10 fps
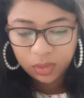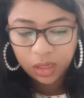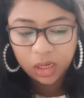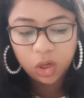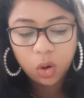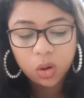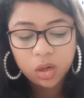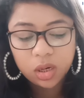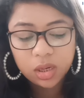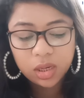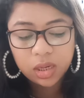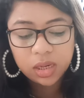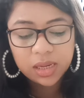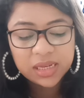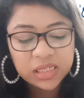in your
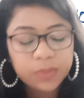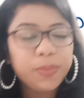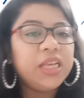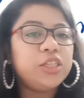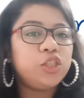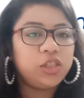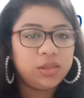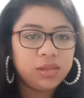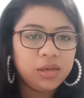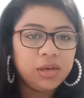speech.